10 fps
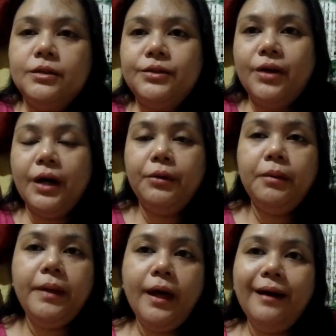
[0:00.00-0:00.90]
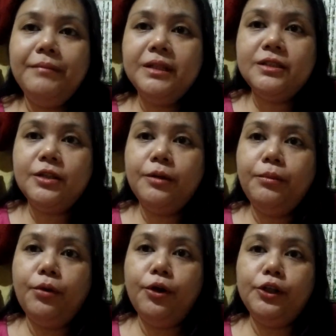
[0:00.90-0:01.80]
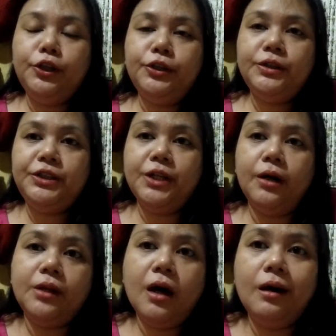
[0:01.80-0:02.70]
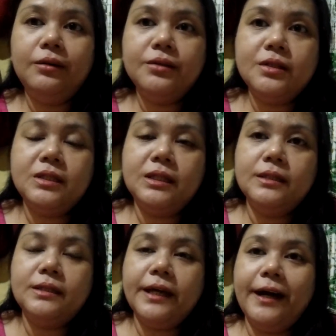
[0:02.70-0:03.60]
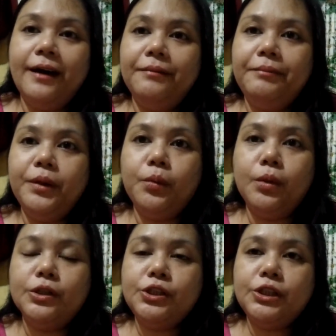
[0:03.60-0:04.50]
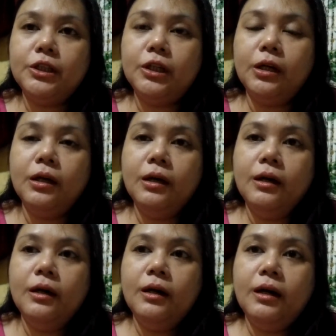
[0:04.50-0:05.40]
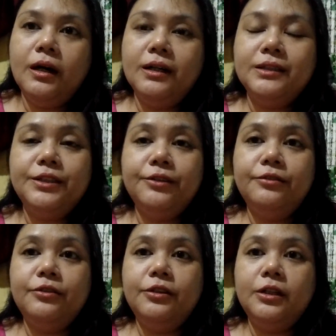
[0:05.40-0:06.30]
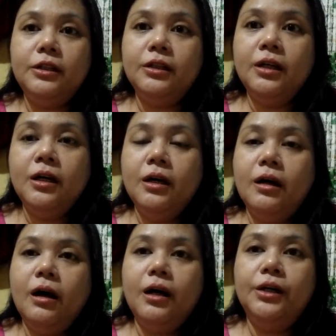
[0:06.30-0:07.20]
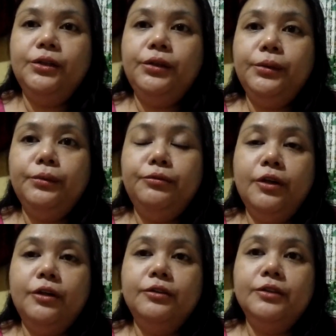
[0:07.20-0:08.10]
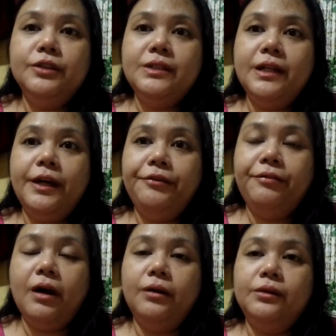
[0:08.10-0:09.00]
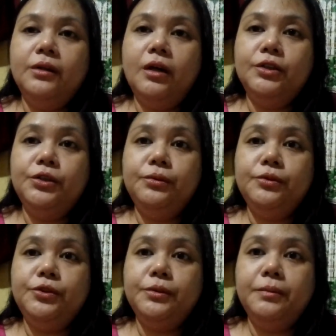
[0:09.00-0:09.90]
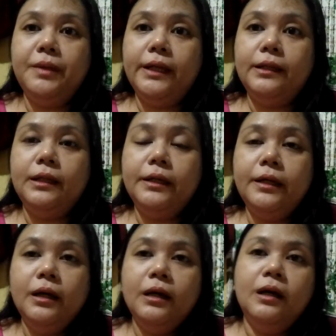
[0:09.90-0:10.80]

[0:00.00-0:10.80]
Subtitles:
So I will be having some more shout outs since I have been watching several new vloggers that I found on YouTube lately.